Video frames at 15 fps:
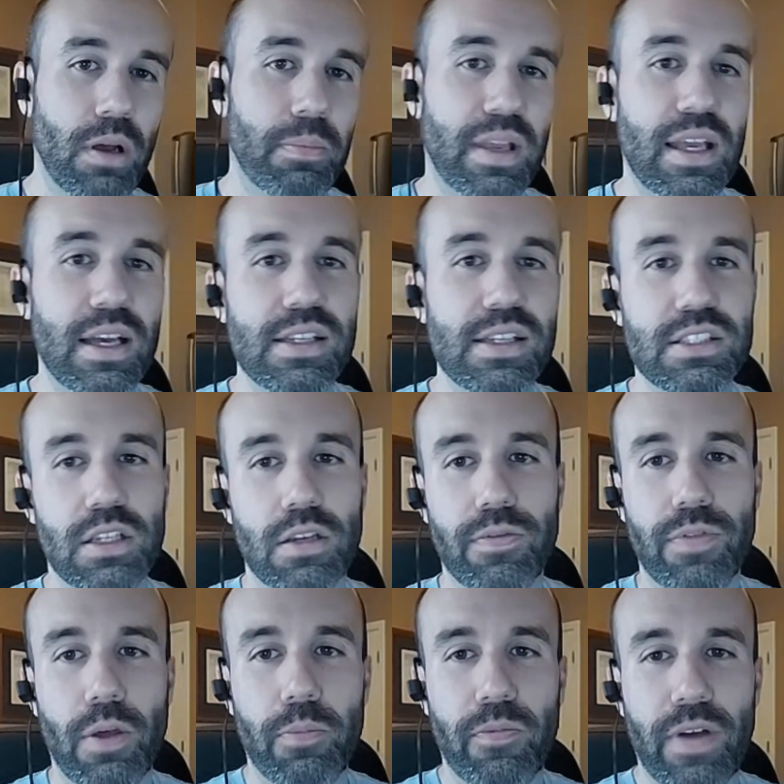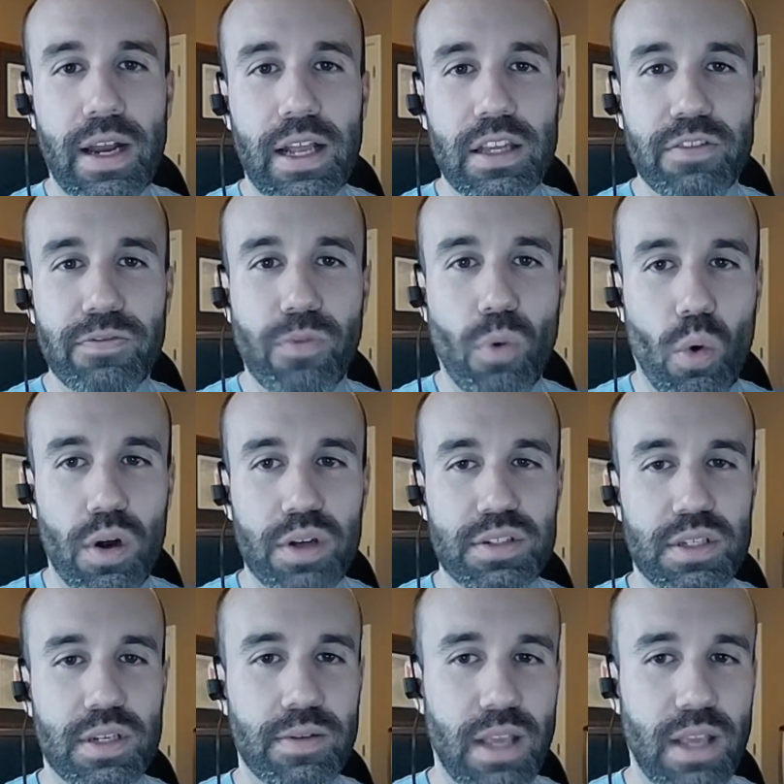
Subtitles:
because of them fighting in the forest,